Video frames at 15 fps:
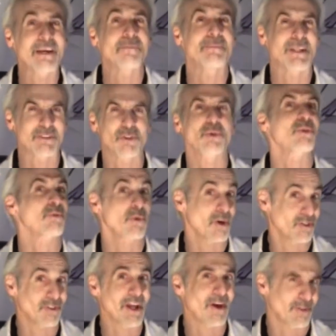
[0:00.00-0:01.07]
means it would
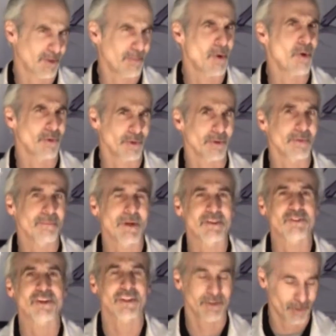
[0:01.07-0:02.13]
rust out the motor,
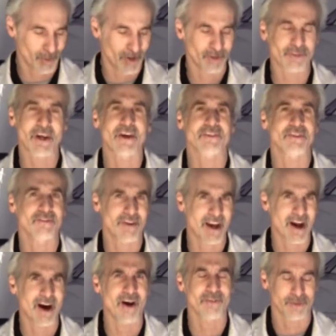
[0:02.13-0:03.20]
basically rust out the
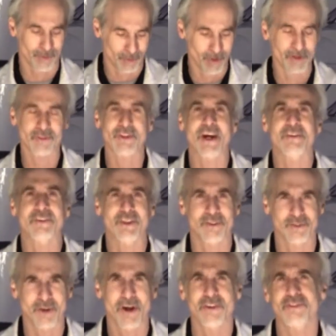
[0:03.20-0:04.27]
valves and rust out the
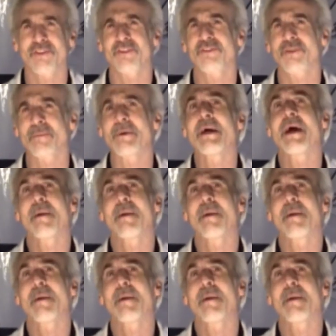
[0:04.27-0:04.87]
exhaust system.